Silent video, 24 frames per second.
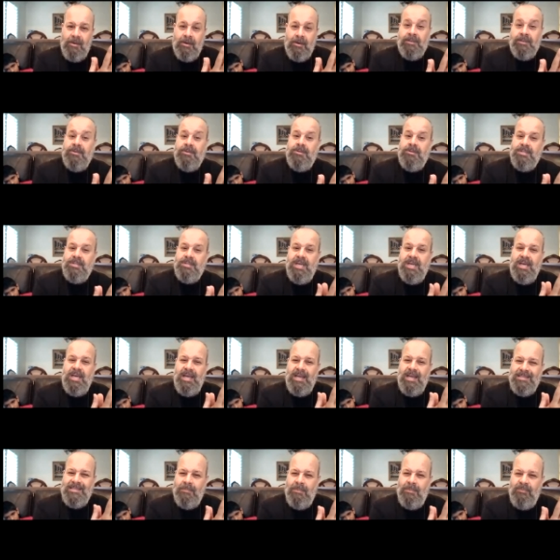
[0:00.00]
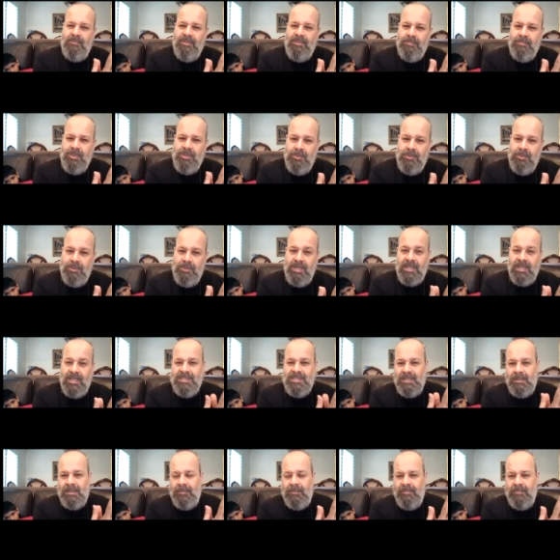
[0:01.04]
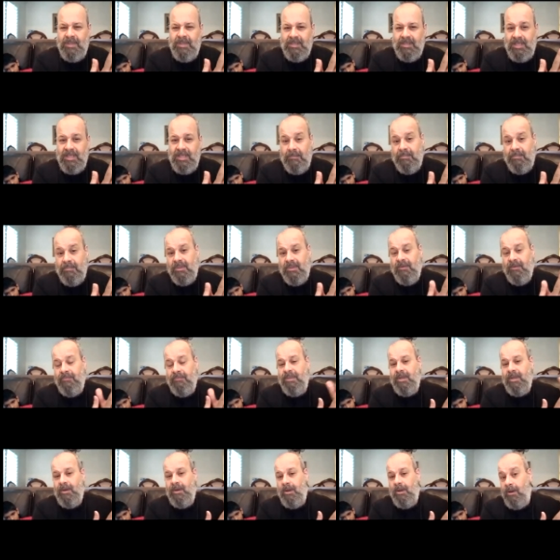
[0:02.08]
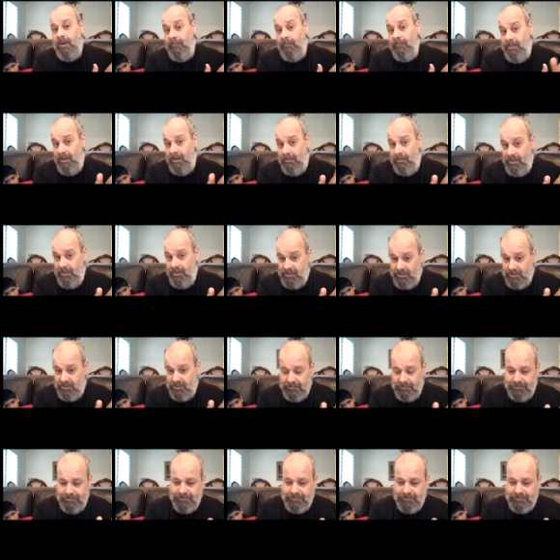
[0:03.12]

characters and some of the beauty and some of the depth of the, of the original.